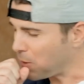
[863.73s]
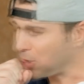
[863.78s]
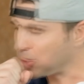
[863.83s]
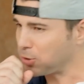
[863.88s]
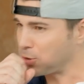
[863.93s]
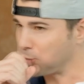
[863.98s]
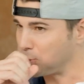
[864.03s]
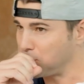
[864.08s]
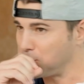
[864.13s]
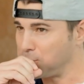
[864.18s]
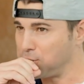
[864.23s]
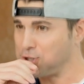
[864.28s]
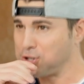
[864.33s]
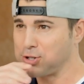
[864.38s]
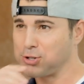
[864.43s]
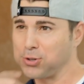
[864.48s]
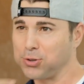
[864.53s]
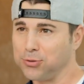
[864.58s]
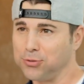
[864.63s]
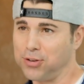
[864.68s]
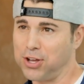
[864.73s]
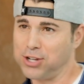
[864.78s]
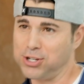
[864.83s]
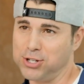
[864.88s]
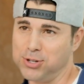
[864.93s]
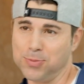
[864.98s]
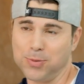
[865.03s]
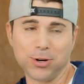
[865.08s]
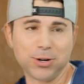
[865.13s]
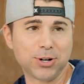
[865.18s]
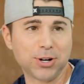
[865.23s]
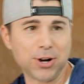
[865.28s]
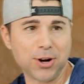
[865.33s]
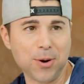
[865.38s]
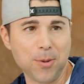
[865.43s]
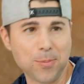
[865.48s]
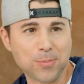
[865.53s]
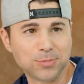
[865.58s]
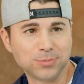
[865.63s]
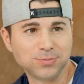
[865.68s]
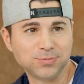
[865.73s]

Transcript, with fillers: Like the traditional veggie burger?